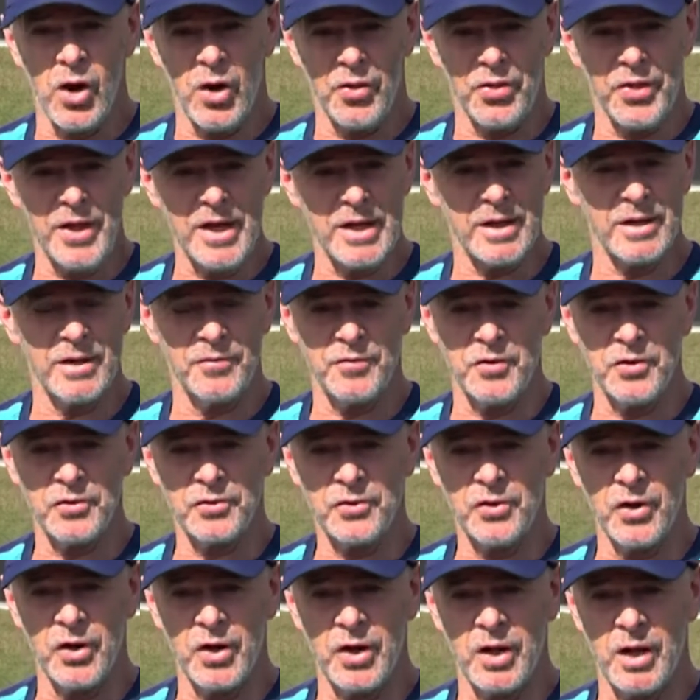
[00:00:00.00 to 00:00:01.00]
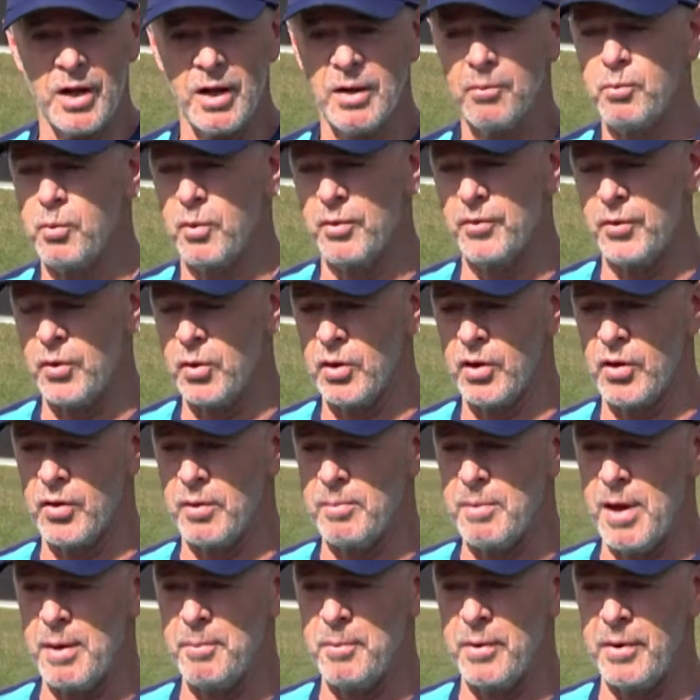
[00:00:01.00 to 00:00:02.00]
Yeah, I think we've all got
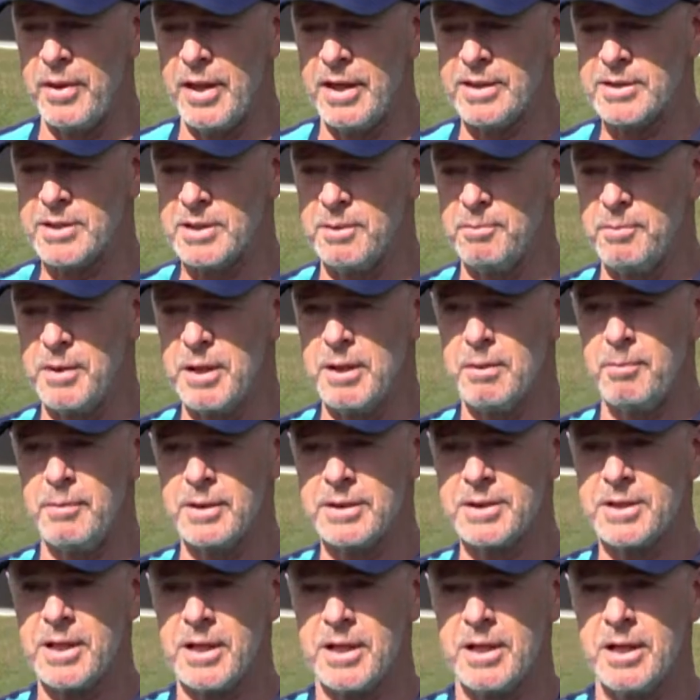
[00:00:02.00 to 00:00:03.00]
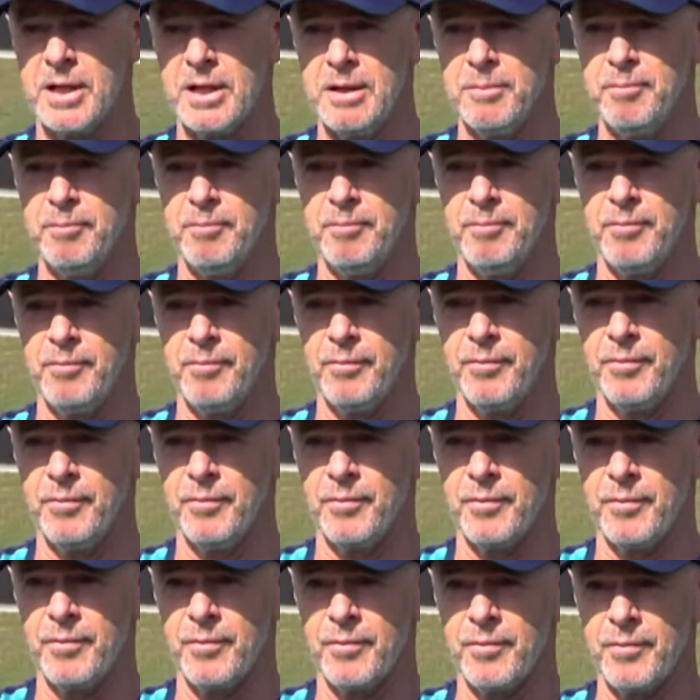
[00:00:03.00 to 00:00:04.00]
to remember that Tamim and Saqib,
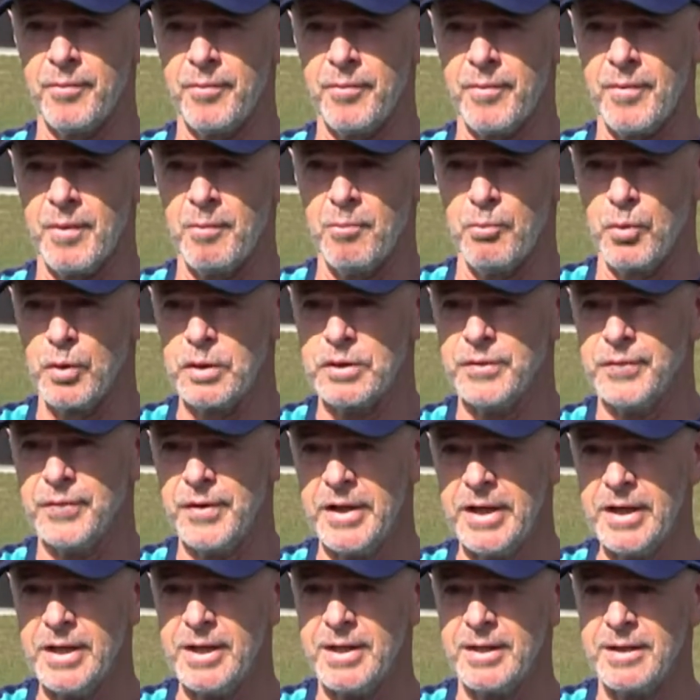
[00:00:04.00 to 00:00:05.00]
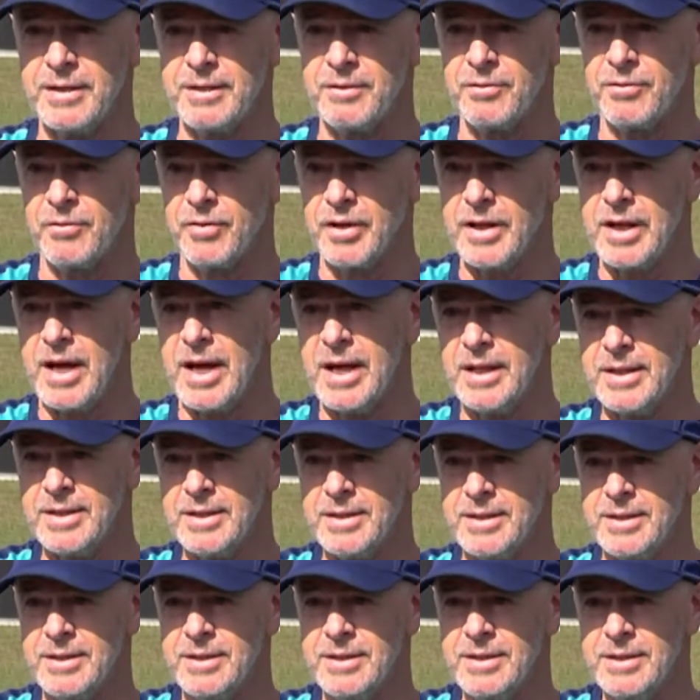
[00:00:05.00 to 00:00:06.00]
Mushfiq, Riyadh,
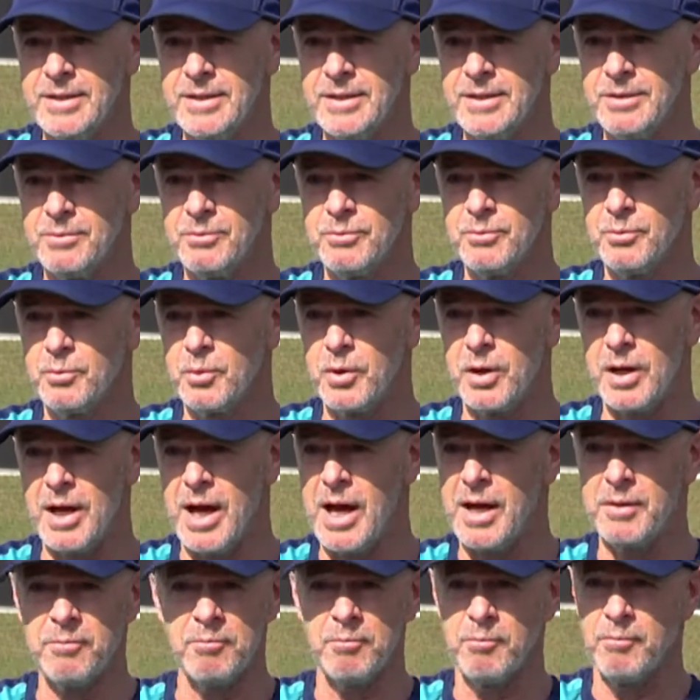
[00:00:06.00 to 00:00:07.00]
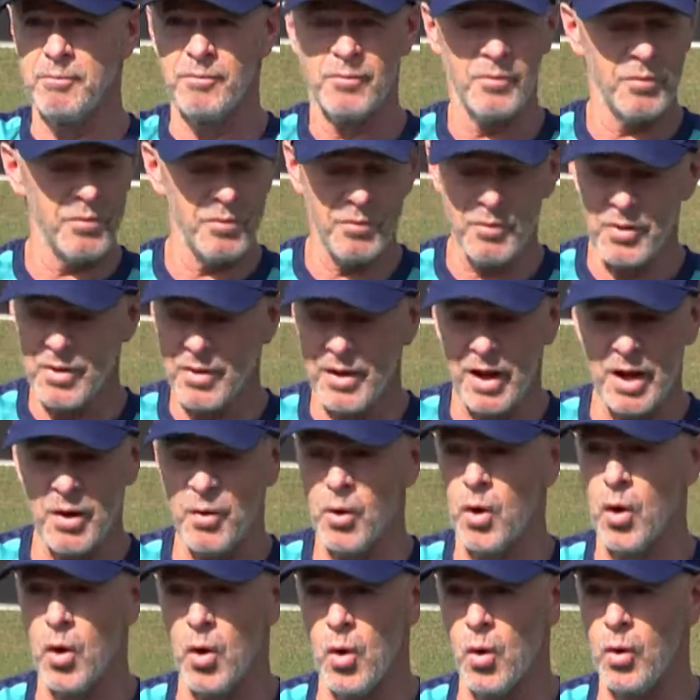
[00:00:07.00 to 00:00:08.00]
and they
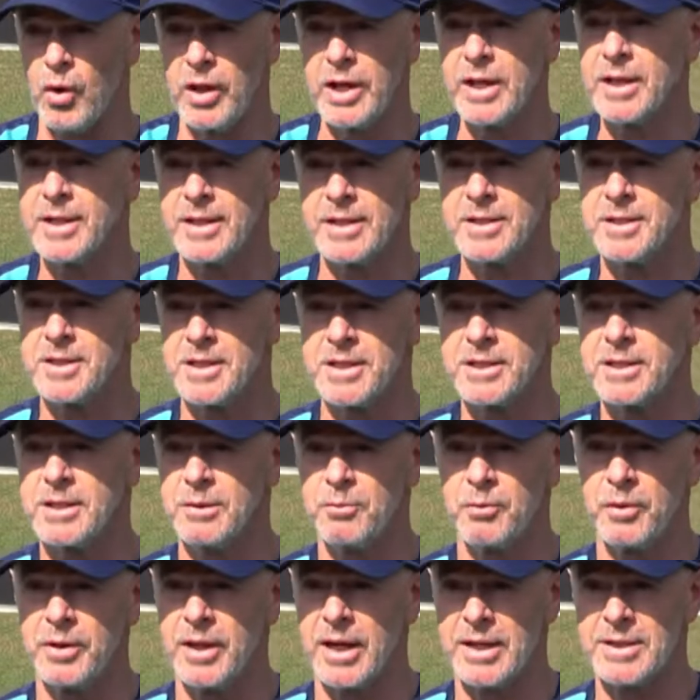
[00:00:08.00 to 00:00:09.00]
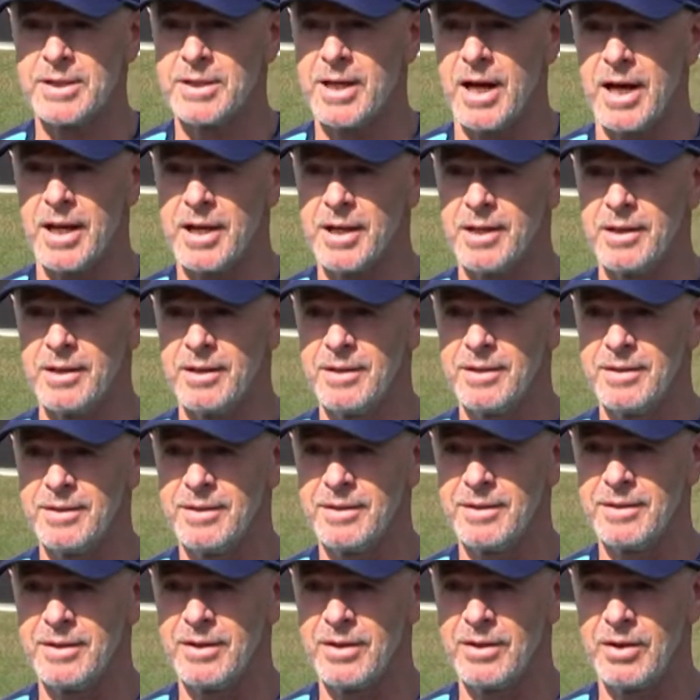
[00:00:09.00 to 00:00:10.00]
were all inconsistent when they started.
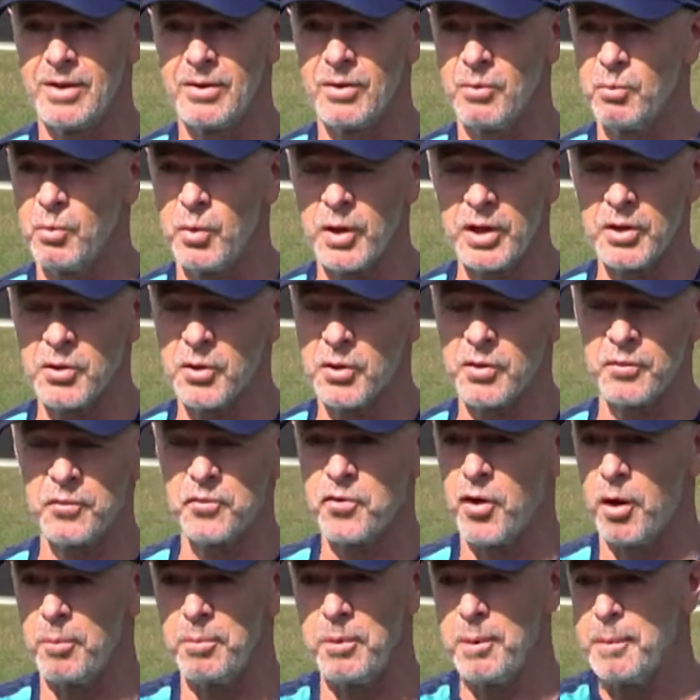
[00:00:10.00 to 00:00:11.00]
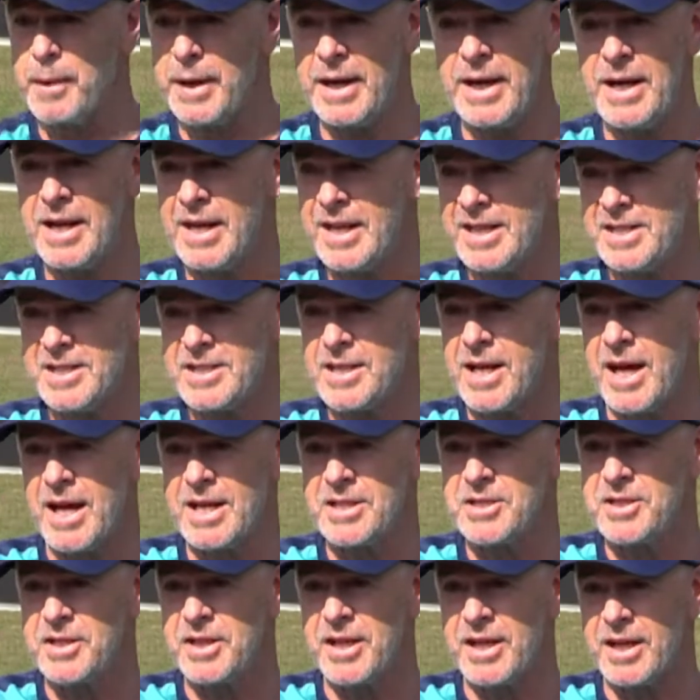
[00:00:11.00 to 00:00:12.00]
We could have dropped them at any
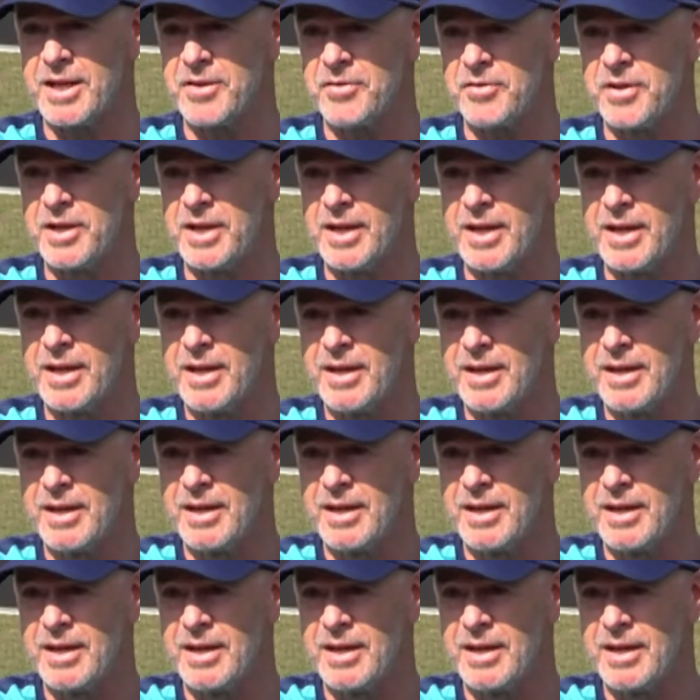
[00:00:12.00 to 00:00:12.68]
stage in their career.